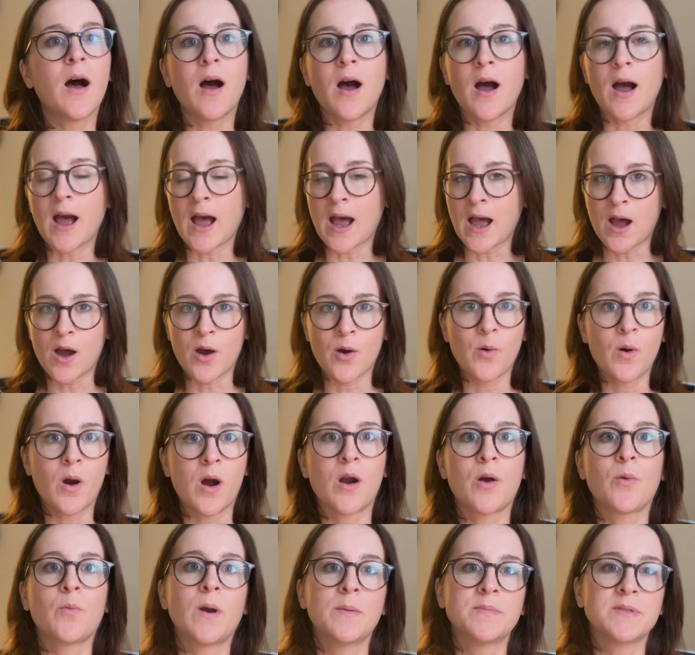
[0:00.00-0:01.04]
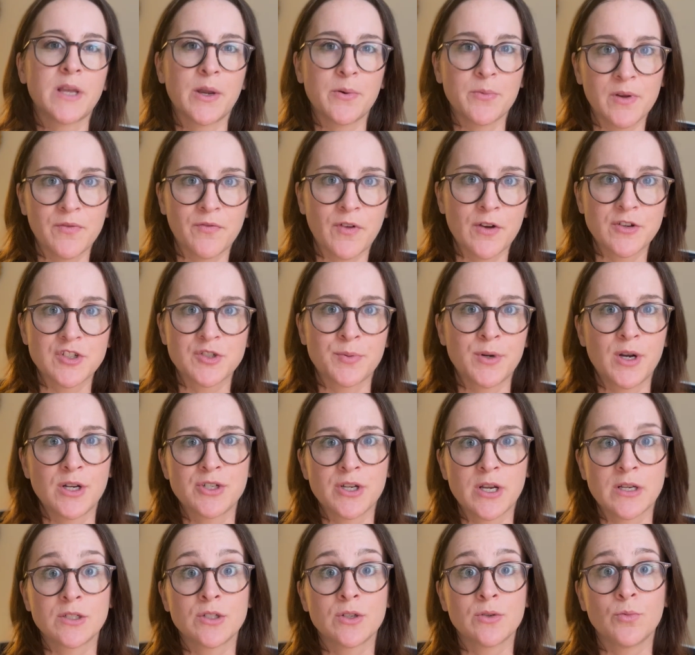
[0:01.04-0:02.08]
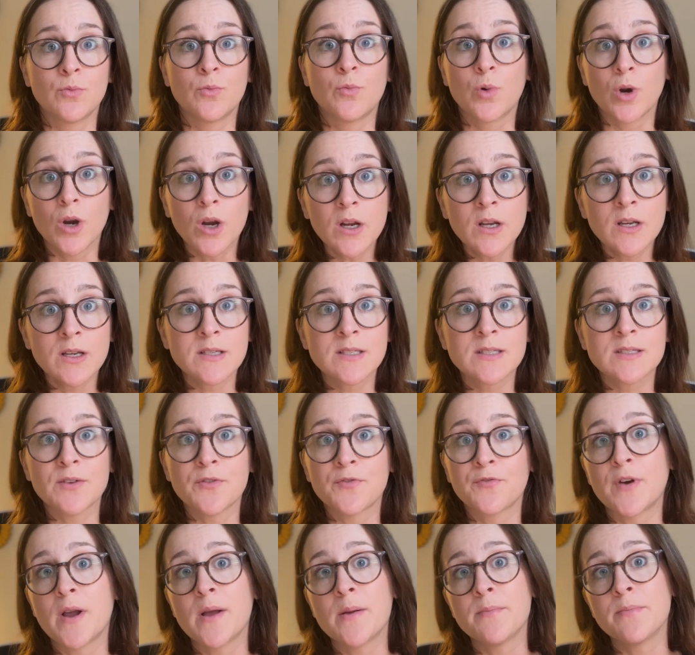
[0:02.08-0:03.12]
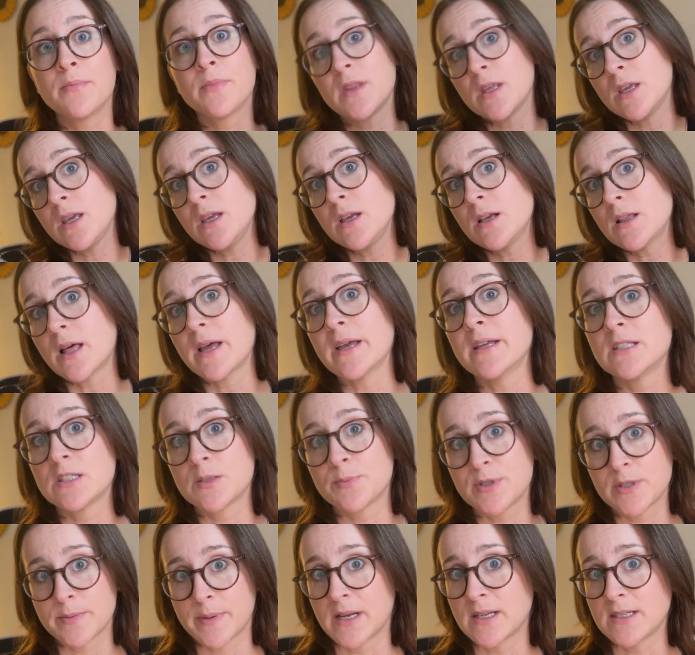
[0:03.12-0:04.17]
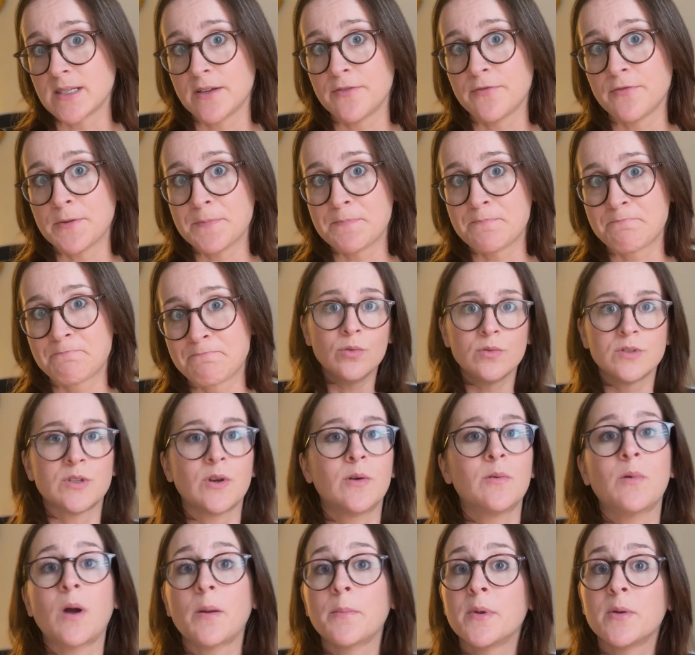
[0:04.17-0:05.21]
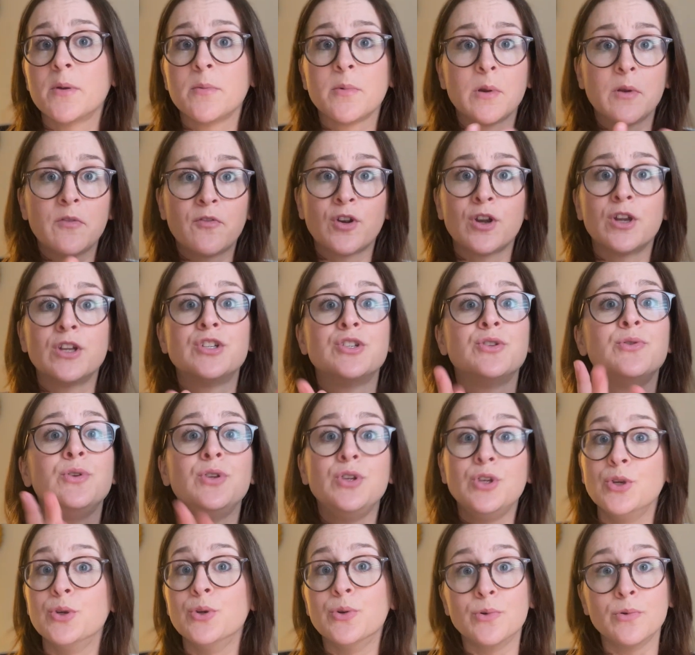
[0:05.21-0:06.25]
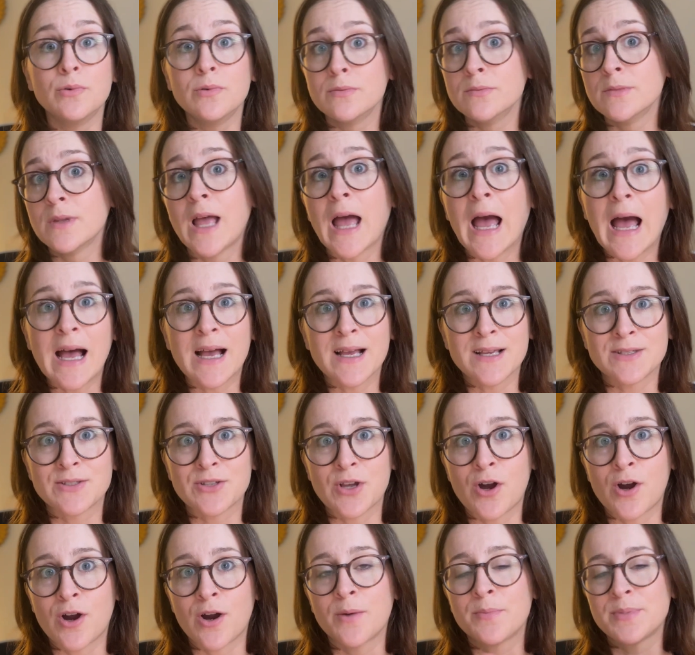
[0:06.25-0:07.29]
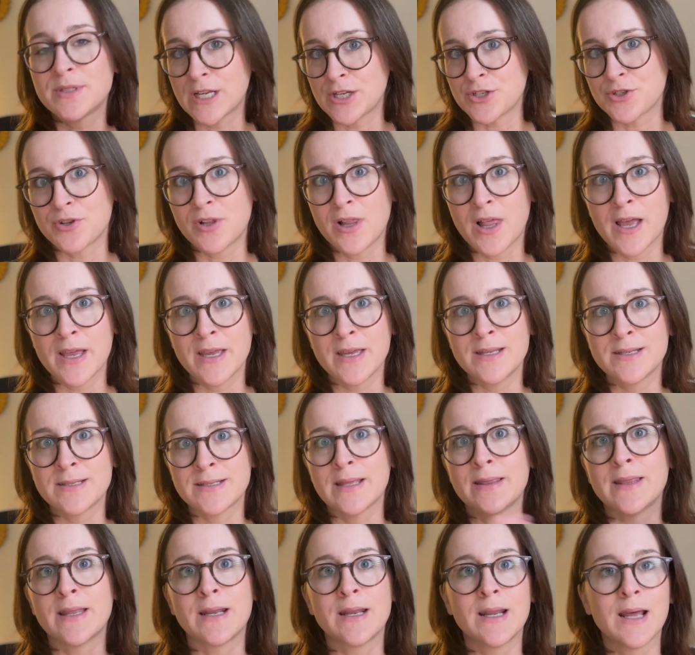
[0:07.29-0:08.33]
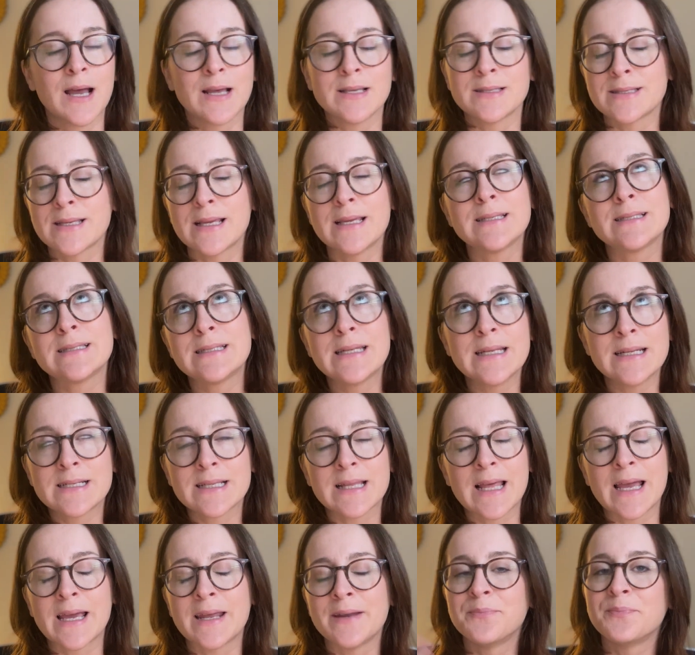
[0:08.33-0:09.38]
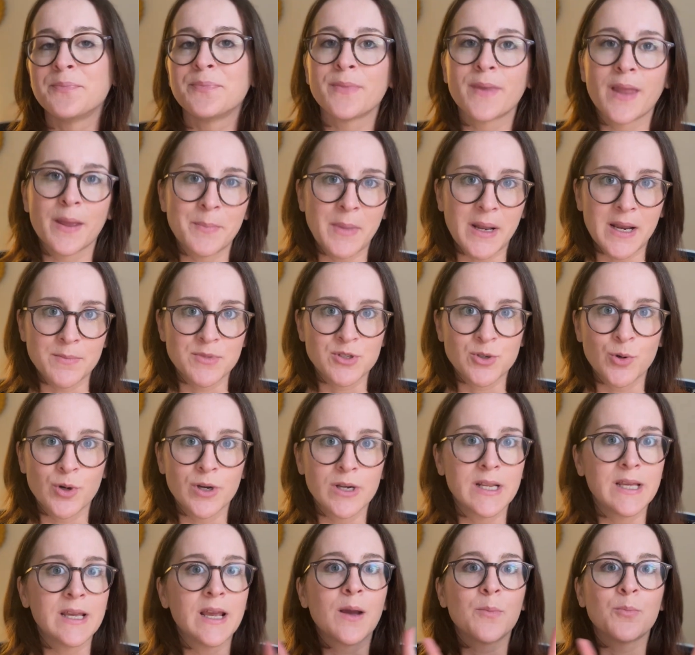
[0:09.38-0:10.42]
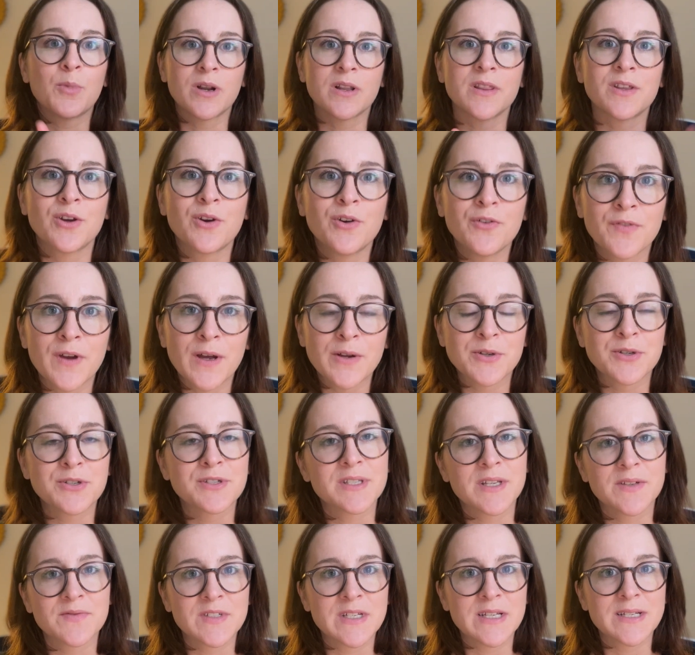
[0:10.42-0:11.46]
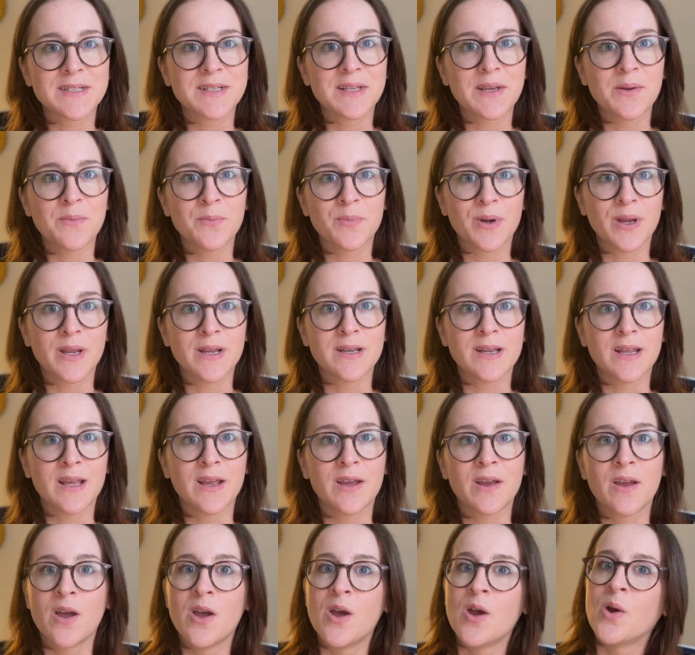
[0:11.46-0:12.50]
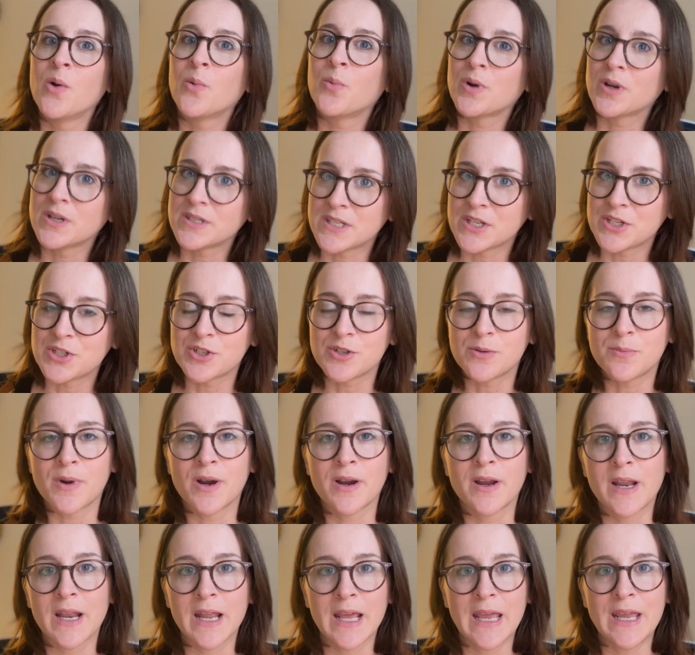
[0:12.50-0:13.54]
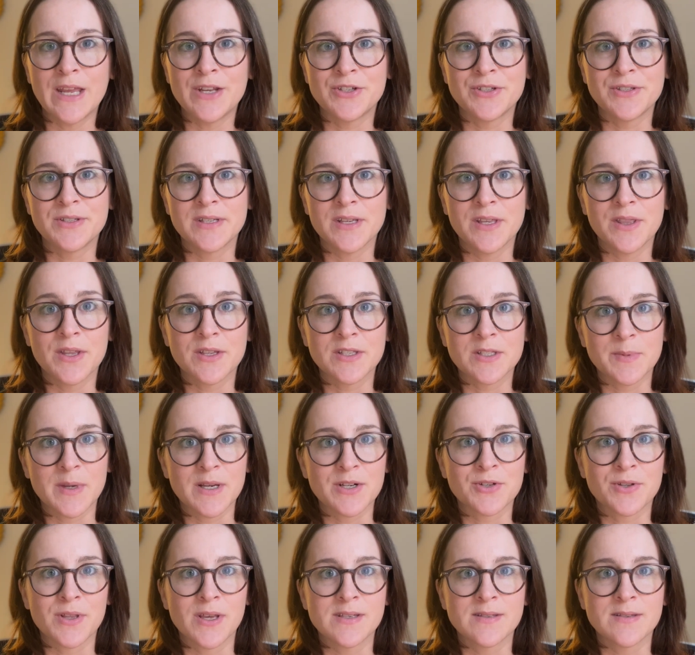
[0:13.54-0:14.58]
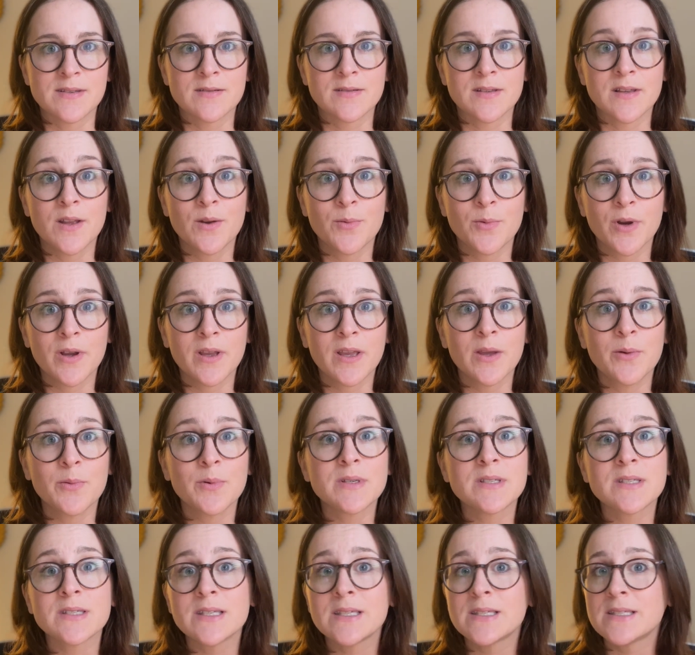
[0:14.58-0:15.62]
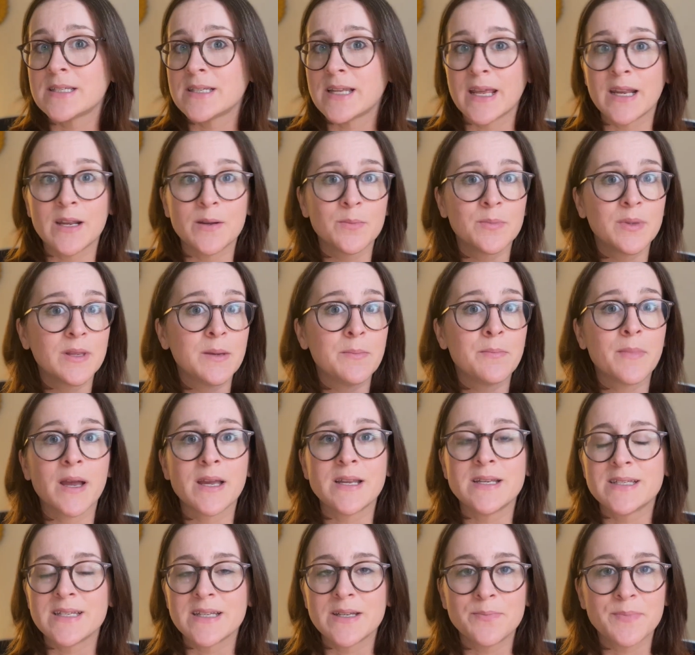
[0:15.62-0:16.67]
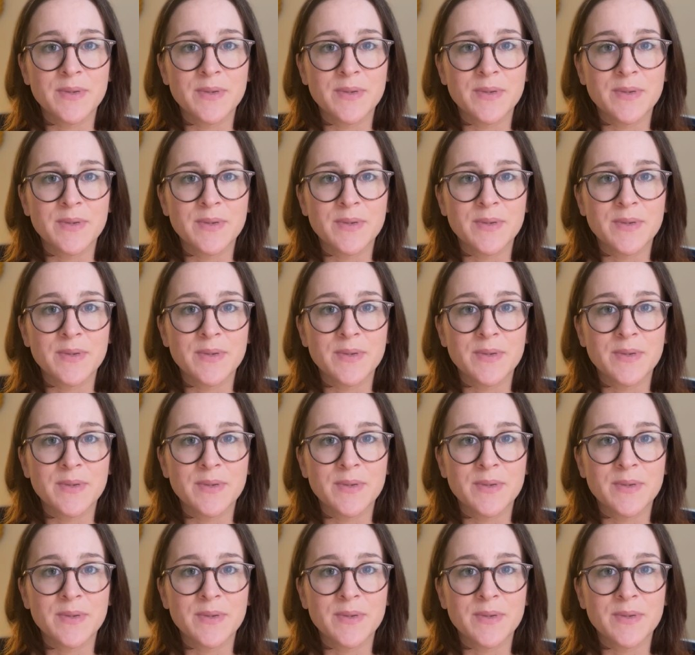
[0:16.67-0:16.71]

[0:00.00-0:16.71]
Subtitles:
how our website refresh project works from the client's perspective. So I'm going to be referring to you as our potential client and then us as Dandelion. My name's Courtney. I'm one of the co-founders of Dandelion Branding. We're a digital marketing agency that specializes in working with sustainably minded